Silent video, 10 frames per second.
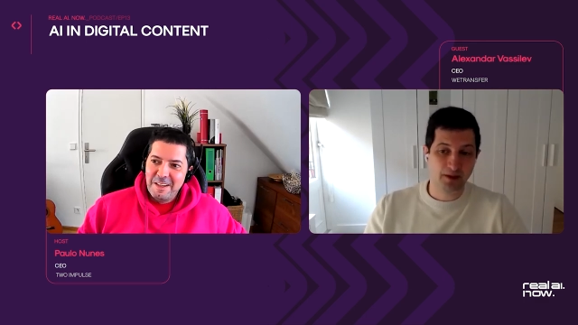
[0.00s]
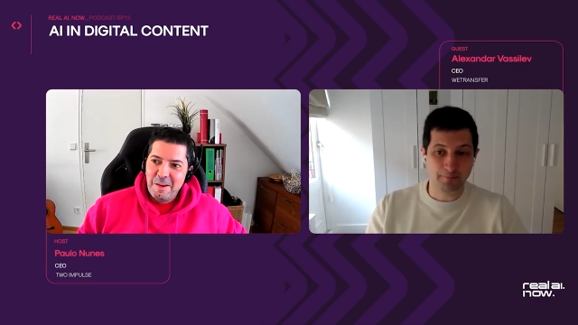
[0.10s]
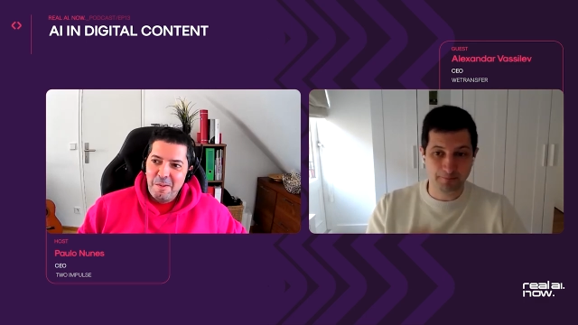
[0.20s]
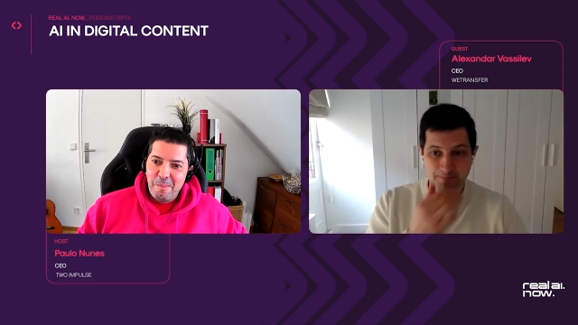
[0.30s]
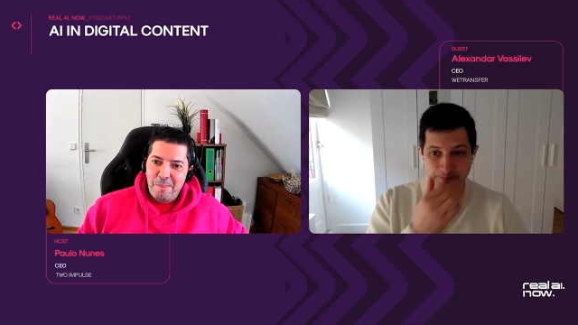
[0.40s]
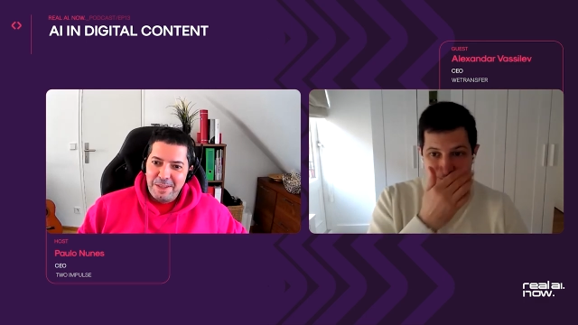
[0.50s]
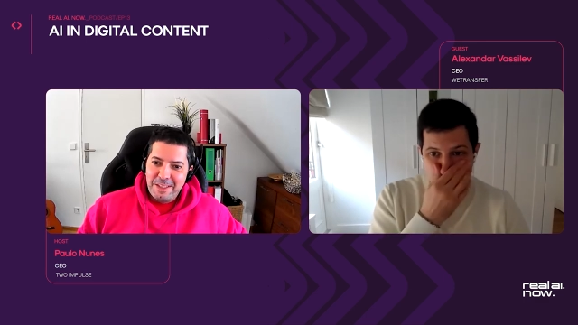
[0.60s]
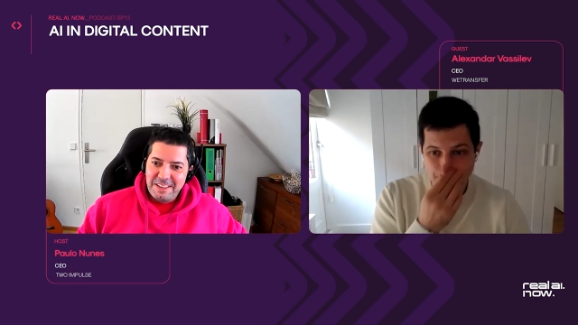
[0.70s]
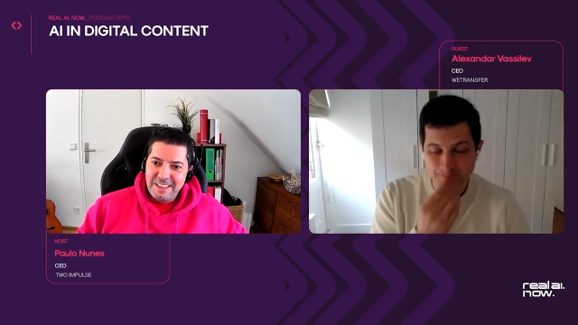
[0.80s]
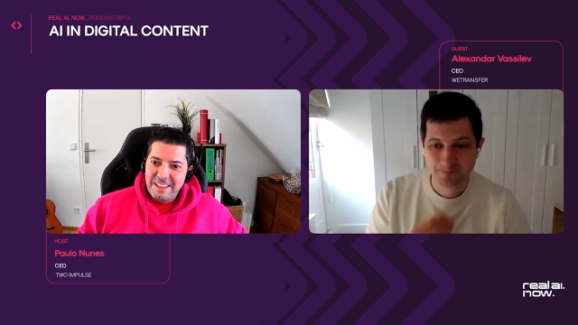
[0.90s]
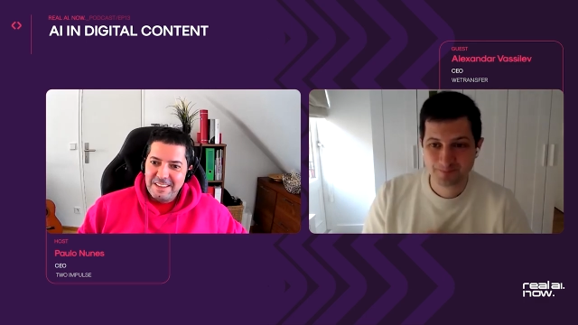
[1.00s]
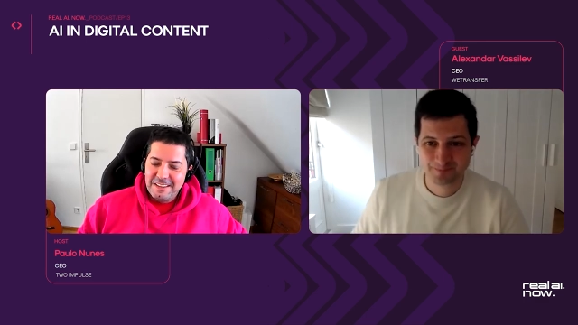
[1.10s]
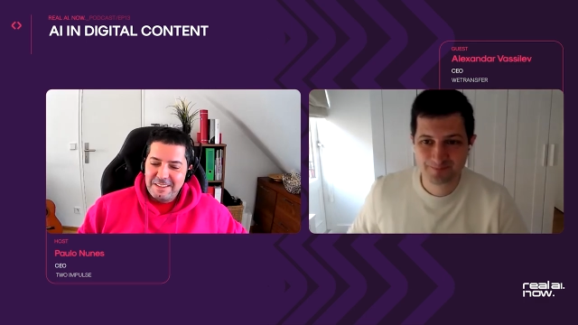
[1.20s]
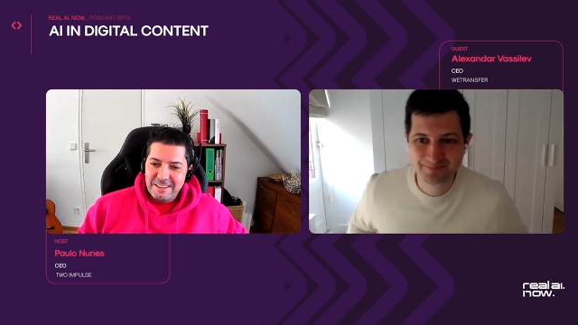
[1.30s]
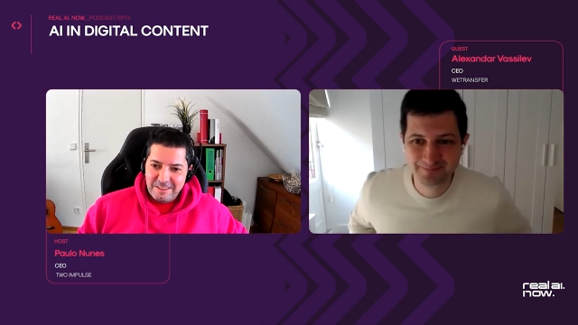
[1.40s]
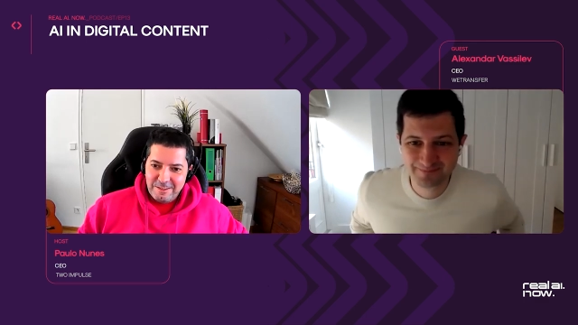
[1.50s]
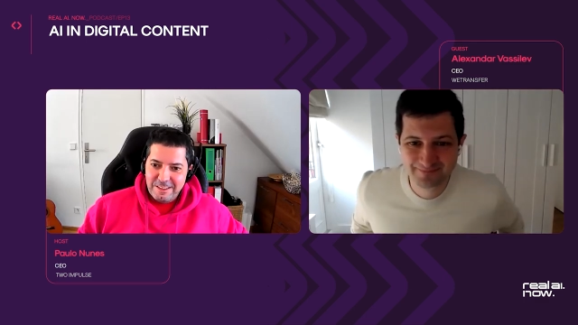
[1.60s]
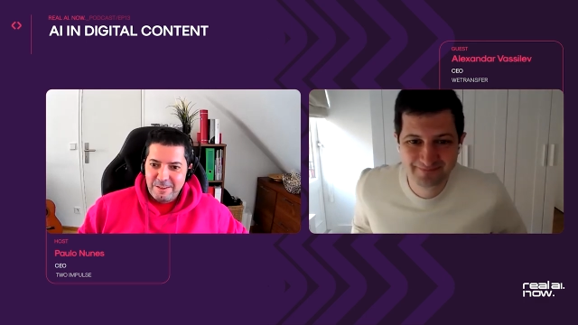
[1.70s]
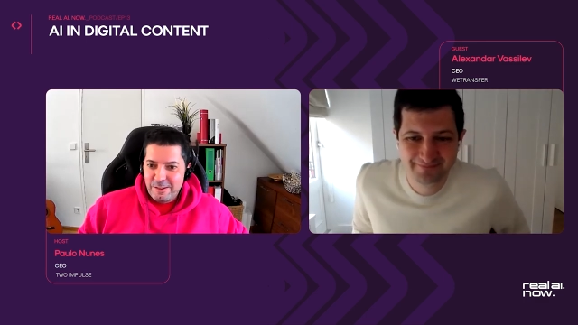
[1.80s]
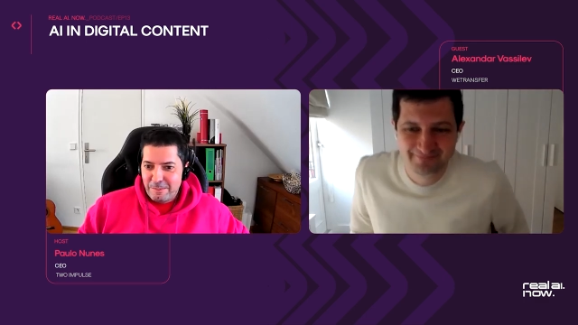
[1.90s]
Speaker 1: Yeah. But in the end,
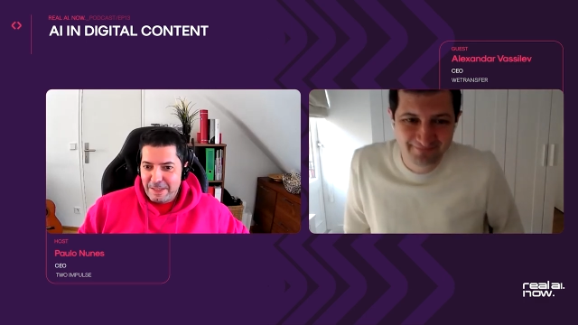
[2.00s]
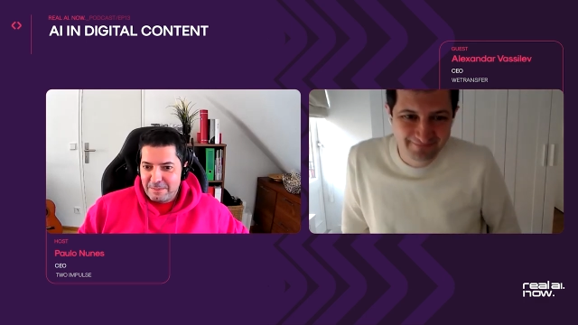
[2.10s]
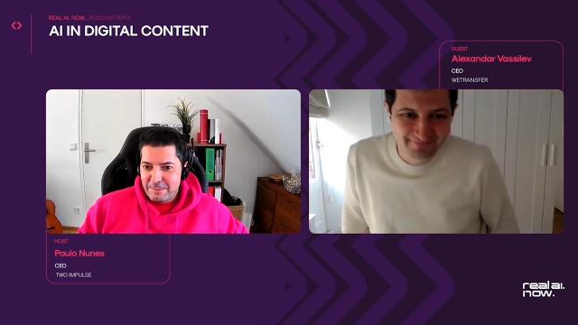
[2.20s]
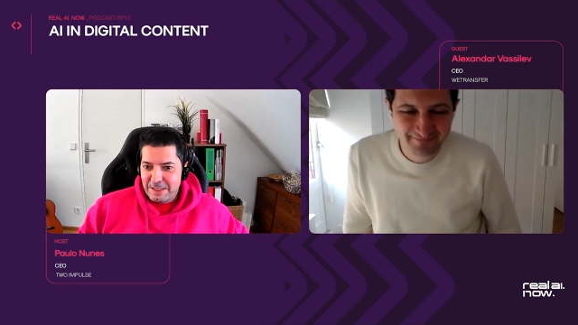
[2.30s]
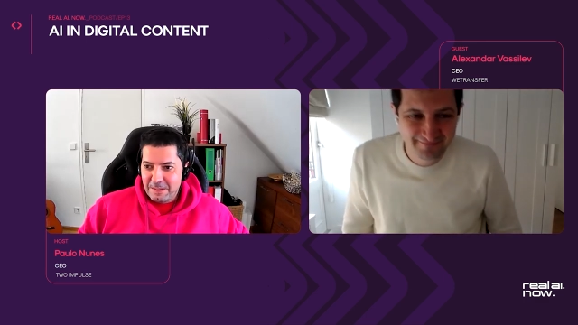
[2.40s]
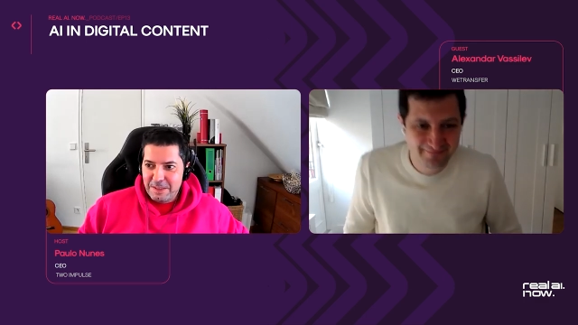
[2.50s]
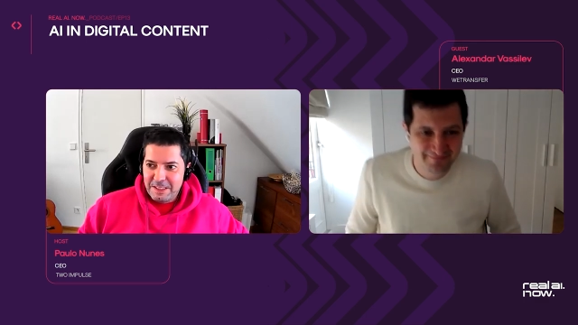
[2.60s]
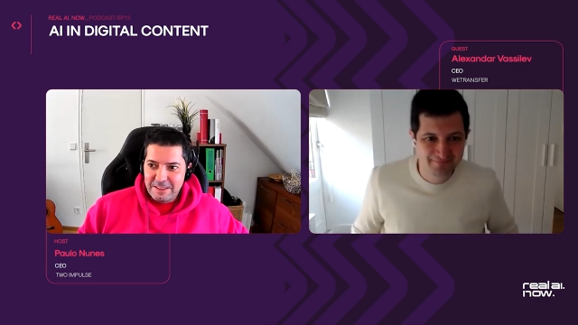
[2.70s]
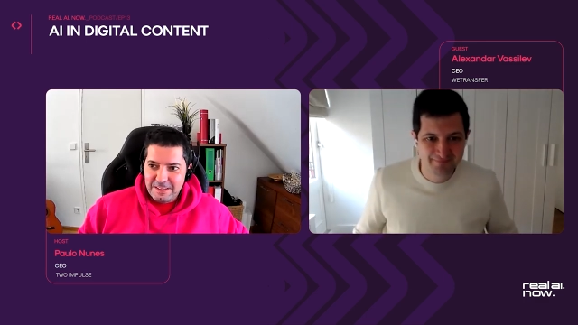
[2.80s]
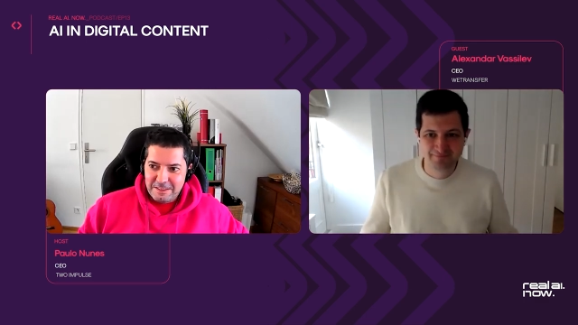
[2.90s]
Google makes money because it